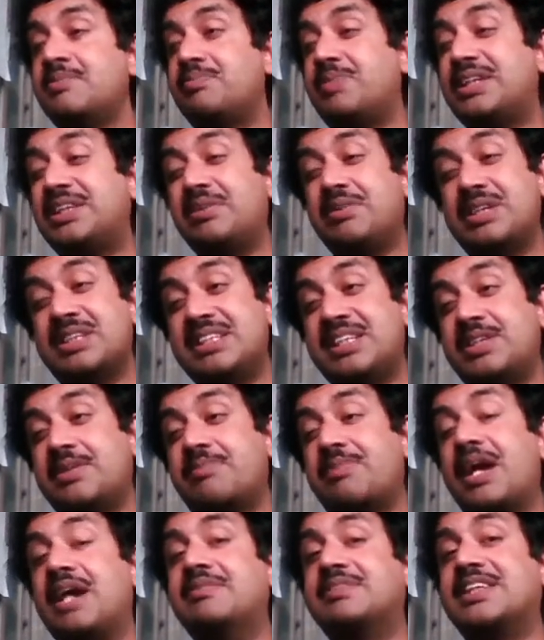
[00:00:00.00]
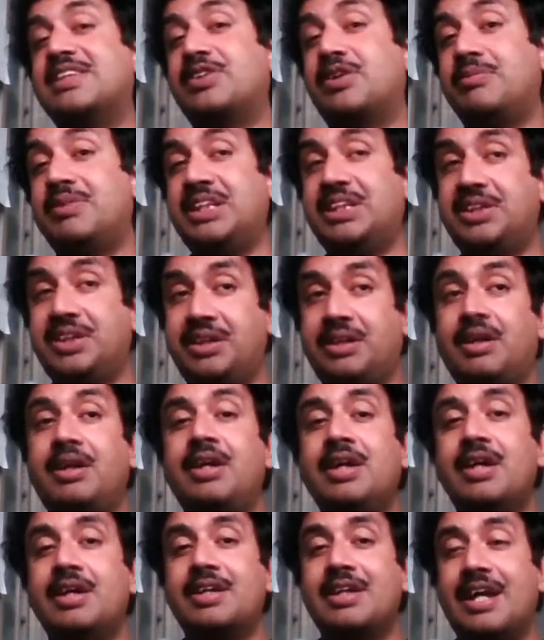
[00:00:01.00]
particular set of primes are dominating,
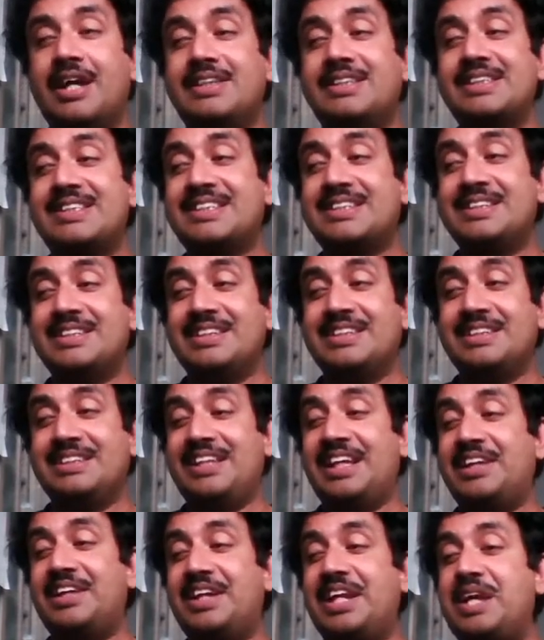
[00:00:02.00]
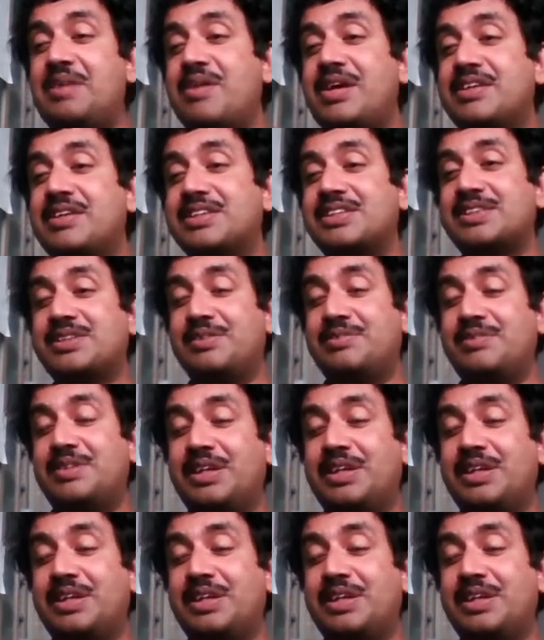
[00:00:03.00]
and their neighbors,